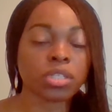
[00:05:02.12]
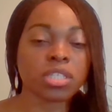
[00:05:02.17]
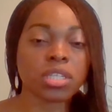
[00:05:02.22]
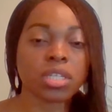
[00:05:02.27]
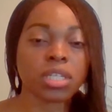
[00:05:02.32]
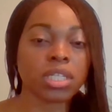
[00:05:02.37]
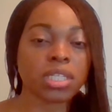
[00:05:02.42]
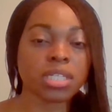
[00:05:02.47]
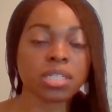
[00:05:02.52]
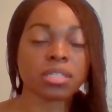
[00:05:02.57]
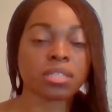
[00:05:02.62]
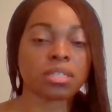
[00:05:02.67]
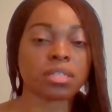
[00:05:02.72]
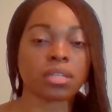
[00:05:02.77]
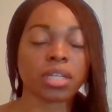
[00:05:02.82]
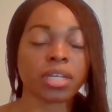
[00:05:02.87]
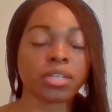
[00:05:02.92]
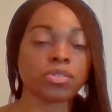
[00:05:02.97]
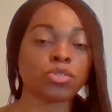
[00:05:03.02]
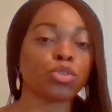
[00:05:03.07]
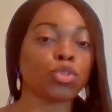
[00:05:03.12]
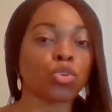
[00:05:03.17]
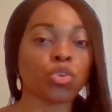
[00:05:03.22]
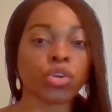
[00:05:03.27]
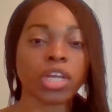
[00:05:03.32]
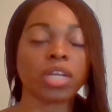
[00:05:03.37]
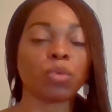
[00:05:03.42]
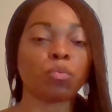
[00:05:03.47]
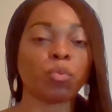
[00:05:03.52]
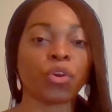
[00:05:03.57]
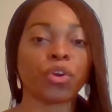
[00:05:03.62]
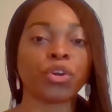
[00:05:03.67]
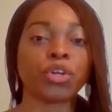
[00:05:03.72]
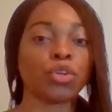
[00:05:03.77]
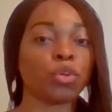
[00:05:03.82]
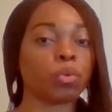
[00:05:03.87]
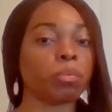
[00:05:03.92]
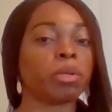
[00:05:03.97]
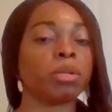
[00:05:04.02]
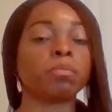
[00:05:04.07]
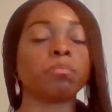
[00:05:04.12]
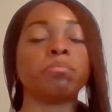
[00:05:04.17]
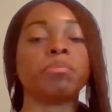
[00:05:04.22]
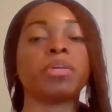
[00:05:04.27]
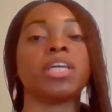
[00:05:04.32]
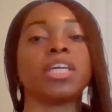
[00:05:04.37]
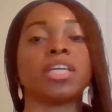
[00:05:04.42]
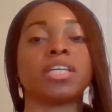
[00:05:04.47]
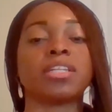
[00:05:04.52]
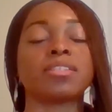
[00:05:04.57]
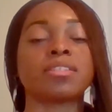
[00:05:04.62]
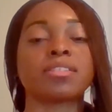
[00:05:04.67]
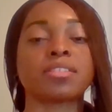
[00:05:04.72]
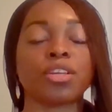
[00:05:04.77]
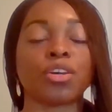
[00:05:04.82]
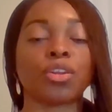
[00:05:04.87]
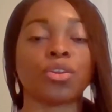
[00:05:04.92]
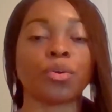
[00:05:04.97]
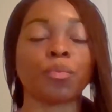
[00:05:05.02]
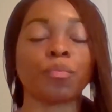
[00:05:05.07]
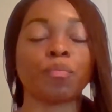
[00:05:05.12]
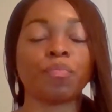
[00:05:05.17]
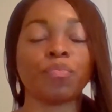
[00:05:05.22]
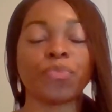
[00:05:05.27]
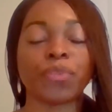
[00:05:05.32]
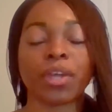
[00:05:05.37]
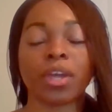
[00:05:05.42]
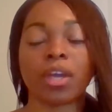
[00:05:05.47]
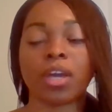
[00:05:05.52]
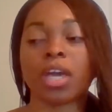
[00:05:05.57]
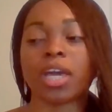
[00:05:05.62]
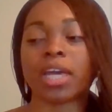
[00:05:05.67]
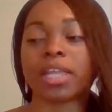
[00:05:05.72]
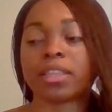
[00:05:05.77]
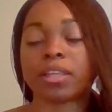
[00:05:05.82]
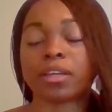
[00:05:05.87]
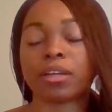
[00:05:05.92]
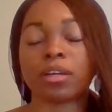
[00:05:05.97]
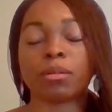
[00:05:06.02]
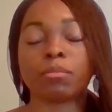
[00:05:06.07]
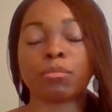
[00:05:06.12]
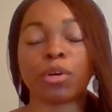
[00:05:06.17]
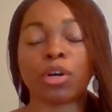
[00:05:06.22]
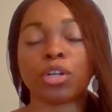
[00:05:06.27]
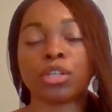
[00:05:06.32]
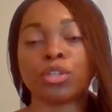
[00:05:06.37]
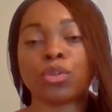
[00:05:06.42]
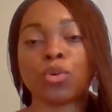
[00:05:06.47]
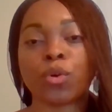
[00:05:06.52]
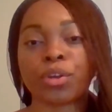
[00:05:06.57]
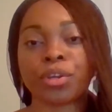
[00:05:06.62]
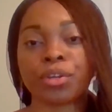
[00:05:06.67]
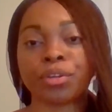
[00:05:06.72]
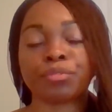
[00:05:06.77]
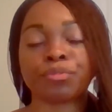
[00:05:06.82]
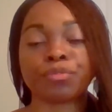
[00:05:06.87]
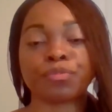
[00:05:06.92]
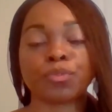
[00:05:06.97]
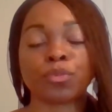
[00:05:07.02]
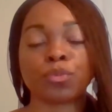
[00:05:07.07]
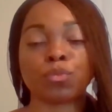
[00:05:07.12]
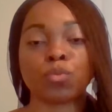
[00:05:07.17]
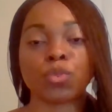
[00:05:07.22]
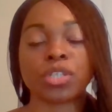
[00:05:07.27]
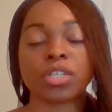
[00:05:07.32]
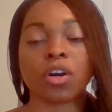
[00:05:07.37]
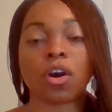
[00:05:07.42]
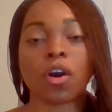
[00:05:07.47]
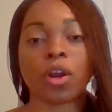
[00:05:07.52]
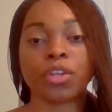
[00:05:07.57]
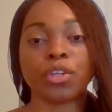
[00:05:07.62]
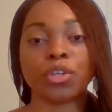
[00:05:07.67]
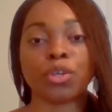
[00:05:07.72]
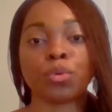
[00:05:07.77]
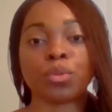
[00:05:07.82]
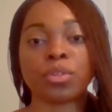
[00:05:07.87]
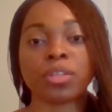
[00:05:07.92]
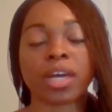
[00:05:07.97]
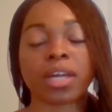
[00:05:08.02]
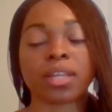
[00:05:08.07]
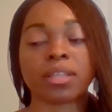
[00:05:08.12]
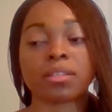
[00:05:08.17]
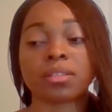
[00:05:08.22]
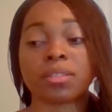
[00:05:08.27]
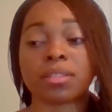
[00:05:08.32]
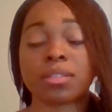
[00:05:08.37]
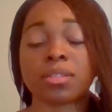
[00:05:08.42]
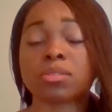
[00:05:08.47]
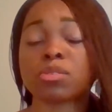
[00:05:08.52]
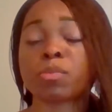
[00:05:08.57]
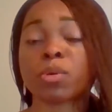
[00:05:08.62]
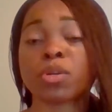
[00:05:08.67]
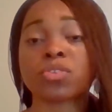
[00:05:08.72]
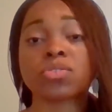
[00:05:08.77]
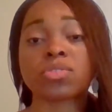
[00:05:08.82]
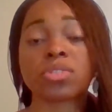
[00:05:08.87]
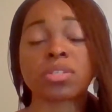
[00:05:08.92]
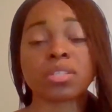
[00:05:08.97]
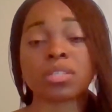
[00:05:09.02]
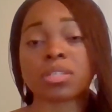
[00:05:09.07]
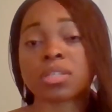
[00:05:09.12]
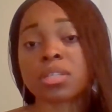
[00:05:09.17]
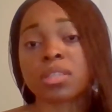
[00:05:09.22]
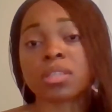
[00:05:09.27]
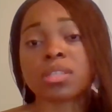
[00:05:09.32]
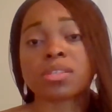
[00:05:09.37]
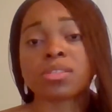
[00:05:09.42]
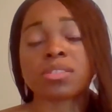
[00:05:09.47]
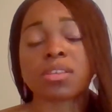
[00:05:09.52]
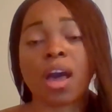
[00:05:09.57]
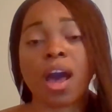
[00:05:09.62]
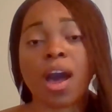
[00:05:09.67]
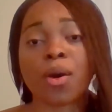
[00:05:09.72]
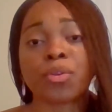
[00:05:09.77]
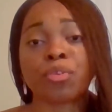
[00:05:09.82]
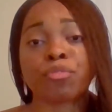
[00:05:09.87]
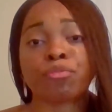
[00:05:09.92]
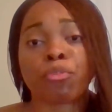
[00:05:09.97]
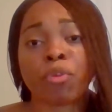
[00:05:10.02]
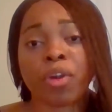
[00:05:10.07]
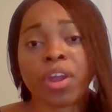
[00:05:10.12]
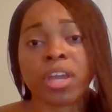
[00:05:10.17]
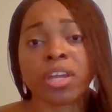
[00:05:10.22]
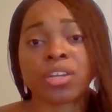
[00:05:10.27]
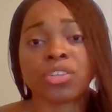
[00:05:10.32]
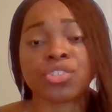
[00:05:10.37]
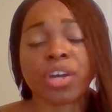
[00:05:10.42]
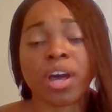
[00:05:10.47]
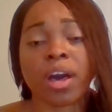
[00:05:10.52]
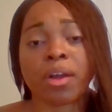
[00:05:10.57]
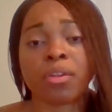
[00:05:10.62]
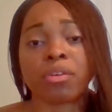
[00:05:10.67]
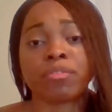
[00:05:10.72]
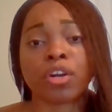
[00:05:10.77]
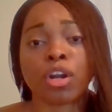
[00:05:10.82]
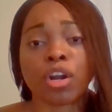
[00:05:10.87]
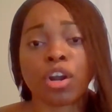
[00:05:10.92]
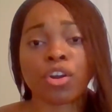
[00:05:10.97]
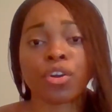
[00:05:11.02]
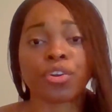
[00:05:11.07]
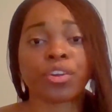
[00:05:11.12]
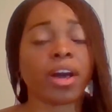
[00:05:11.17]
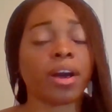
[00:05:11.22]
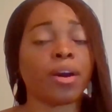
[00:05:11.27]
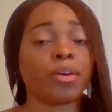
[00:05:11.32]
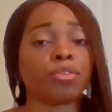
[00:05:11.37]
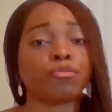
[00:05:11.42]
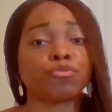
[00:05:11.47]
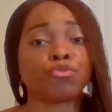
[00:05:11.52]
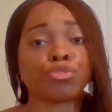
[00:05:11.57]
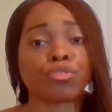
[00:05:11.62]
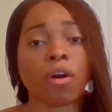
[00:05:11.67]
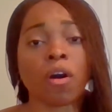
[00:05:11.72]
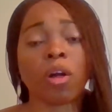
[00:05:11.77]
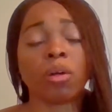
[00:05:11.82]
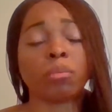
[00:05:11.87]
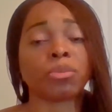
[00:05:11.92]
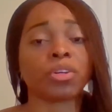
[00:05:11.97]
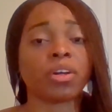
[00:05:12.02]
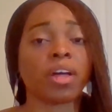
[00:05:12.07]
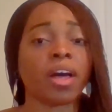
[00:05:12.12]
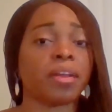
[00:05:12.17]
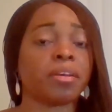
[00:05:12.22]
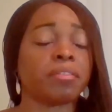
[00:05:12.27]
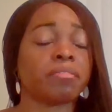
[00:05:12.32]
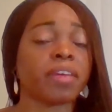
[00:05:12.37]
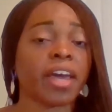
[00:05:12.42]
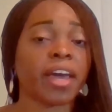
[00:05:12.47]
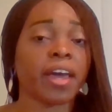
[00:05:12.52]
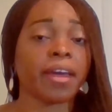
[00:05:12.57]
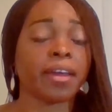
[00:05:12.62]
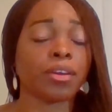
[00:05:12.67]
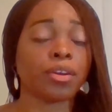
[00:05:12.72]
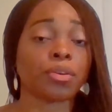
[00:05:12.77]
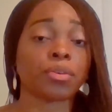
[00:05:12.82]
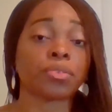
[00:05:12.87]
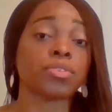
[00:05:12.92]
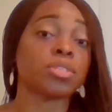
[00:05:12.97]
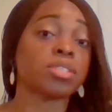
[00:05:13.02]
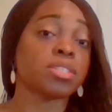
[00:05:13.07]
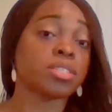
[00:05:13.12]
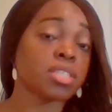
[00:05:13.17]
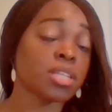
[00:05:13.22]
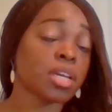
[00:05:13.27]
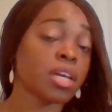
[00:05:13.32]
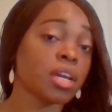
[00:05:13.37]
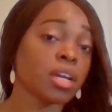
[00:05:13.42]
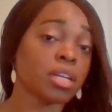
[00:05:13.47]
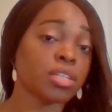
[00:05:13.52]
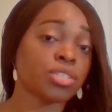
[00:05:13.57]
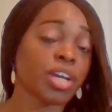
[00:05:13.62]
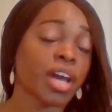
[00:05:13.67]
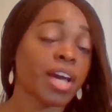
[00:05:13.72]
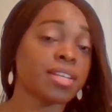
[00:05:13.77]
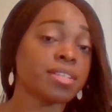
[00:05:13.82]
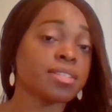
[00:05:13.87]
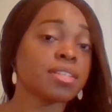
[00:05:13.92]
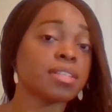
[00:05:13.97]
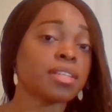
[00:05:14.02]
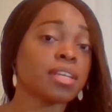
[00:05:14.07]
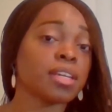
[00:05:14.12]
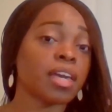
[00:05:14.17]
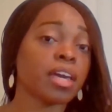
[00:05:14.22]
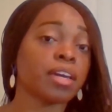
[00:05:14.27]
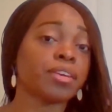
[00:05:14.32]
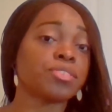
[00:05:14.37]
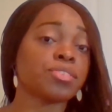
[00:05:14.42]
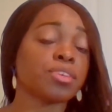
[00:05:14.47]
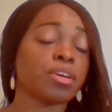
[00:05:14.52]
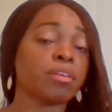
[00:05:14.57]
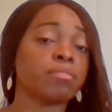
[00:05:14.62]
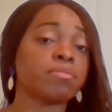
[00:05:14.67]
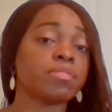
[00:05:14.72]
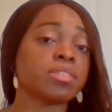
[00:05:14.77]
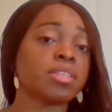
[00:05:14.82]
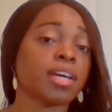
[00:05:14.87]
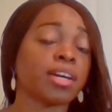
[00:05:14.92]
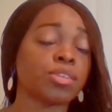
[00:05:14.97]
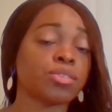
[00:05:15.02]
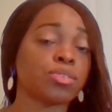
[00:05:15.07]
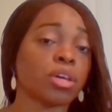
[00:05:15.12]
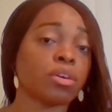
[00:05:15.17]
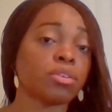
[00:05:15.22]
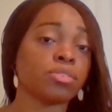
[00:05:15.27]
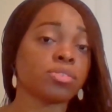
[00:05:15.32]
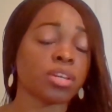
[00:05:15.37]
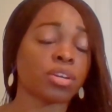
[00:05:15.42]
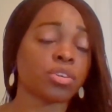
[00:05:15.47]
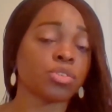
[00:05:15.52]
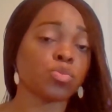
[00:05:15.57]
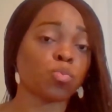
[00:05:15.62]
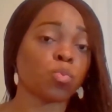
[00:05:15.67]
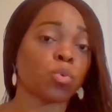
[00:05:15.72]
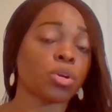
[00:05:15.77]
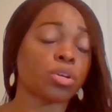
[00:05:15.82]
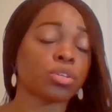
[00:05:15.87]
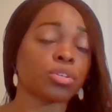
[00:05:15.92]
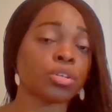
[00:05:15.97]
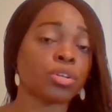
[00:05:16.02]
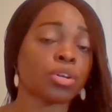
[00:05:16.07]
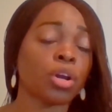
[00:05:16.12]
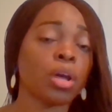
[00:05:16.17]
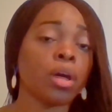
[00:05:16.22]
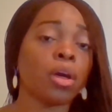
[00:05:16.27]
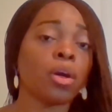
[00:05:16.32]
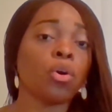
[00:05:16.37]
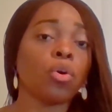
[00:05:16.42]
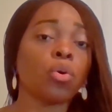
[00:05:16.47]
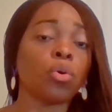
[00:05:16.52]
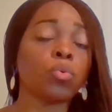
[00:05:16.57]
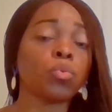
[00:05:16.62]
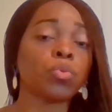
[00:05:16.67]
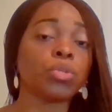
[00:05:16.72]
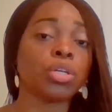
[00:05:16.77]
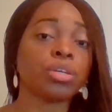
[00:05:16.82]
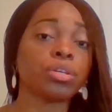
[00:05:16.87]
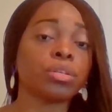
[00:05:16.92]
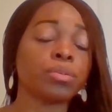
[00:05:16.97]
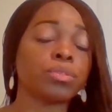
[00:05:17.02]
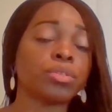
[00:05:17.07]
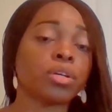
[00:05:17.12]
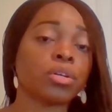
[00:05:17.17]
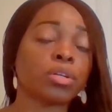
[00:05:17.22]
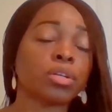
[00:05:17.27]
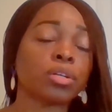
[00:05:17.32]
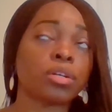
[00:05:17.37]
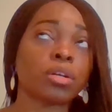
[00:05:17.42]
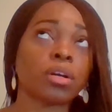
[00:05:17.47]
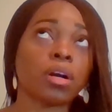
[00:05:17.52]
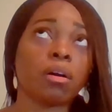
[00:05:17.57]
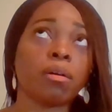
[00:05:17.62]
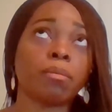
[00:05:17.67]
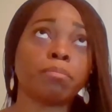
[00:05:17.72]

to listen. Let's look, we are human beings, you know. A lawyer would argue that this person did this out of rage, out of hurt, out of trauma, out of anger, such as in the case of a sex worker who killed her